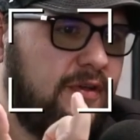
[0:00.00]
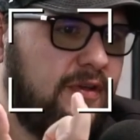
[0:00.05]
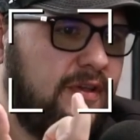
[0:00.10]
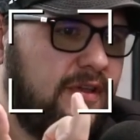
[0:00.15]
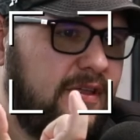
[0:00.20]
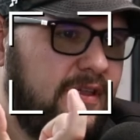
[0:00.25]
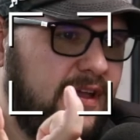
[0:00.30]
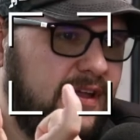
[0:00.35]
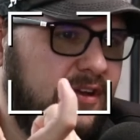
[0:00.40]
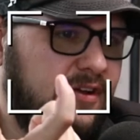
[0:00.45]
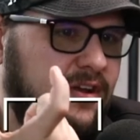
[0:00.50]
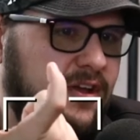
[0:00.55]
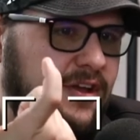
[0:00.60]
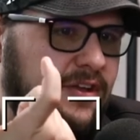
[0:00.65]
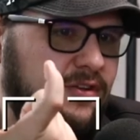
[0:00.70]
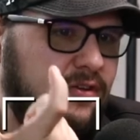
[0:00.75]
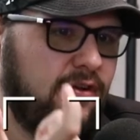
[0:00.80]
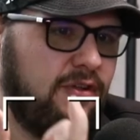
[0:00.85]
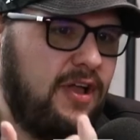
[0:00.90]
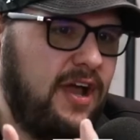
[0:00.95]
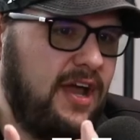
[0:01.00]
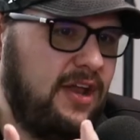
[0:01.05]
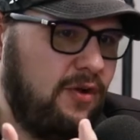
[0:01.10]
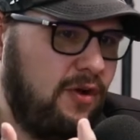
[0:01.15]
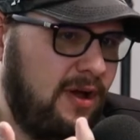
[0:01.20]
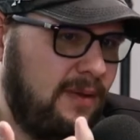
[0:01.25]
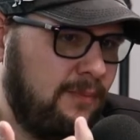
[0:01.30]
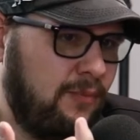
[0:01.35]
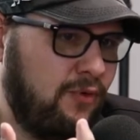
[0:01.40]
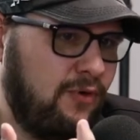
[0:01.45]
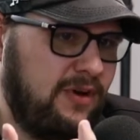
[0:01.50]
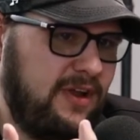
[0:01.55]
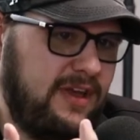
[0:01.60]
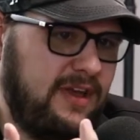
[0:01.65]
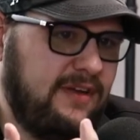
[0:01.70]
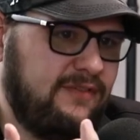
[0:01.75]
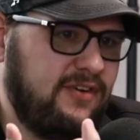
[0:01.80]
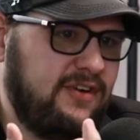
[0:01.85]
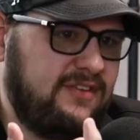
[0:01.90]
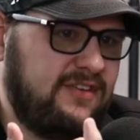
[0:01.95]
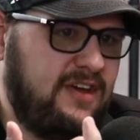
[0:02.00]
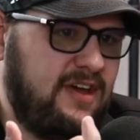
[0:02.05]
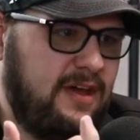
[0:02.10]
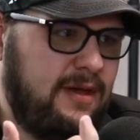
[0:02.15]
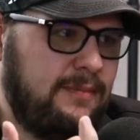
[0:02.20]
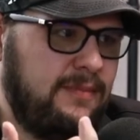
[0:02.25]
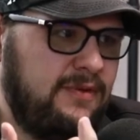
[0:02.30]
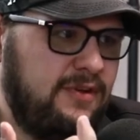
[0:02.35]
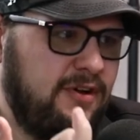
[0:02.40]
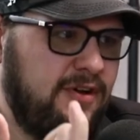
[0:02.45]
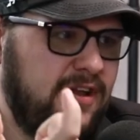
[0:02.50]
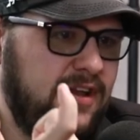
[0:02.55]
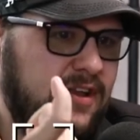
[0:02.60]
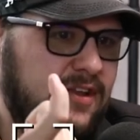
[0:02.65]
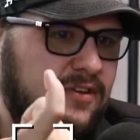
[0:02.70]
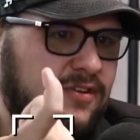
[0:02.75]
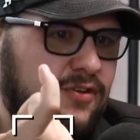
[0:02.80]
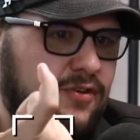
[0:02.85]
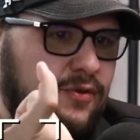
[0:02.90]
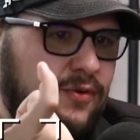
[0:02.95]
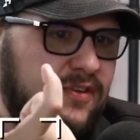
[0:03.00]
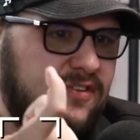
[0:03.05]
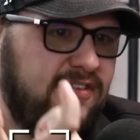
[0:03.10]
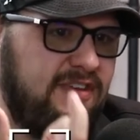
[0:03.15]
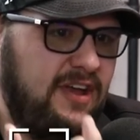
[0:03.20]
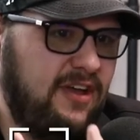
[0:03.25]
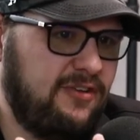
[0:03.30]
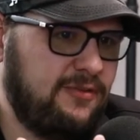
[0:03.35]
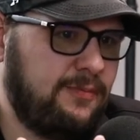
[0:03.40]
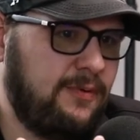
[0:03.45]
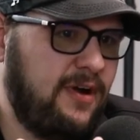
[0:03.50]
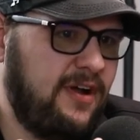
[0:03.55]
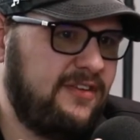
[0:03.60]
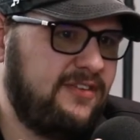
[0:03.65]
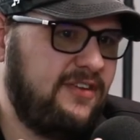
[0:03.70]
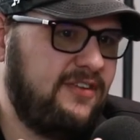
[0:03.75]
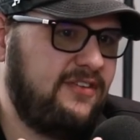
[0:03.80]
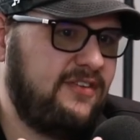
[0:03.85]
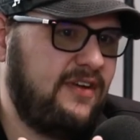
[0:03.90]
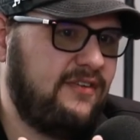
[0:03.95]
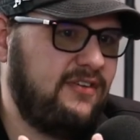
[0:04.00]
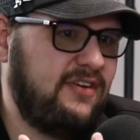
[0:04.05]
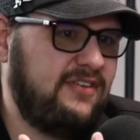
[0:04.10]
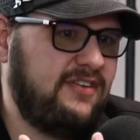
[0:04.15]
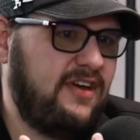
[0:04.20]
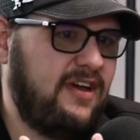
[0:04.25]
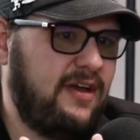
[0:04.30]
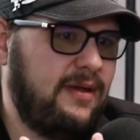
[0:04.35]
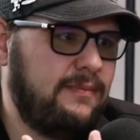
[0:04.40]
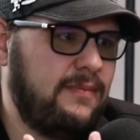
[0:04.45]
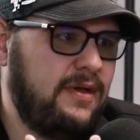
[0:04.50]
Like, you're going to do client onboarding every time. You're going to do a sales process every time.